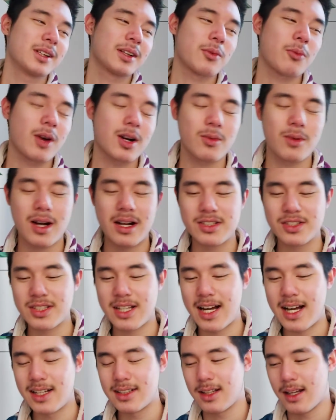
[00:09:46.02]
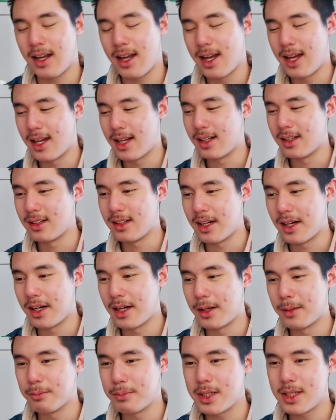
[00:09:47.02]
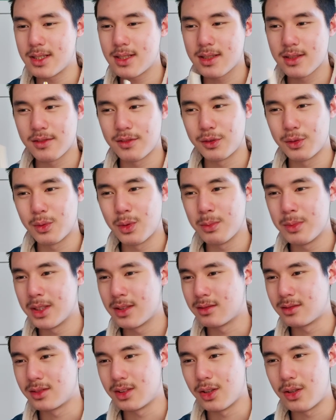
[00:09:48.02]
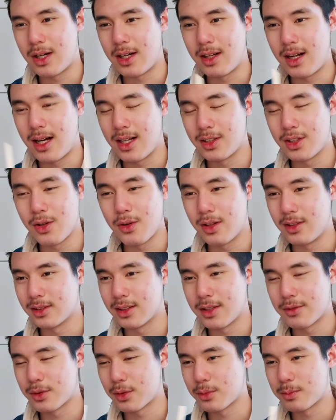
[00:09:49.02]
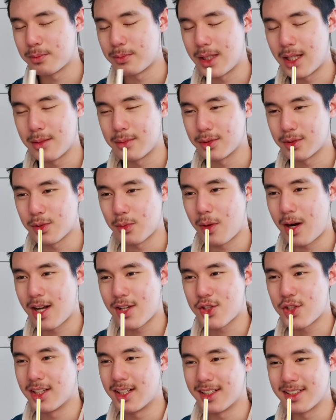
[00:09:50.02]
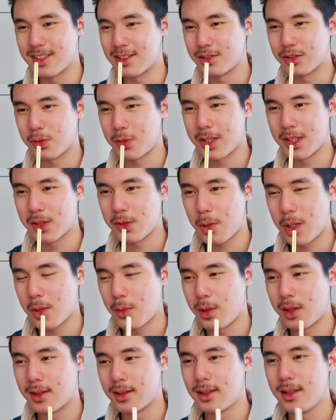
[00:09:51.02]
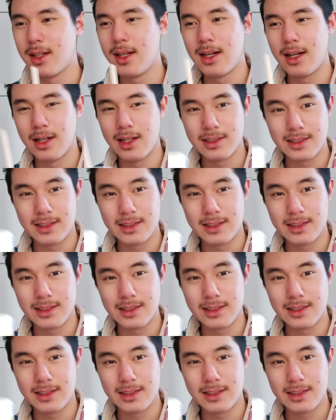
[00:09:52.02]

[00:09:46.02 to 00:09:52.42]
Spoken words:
Really want to watch that, and Pieces of a Woman, though I know I'll never be able to watch it until 2021.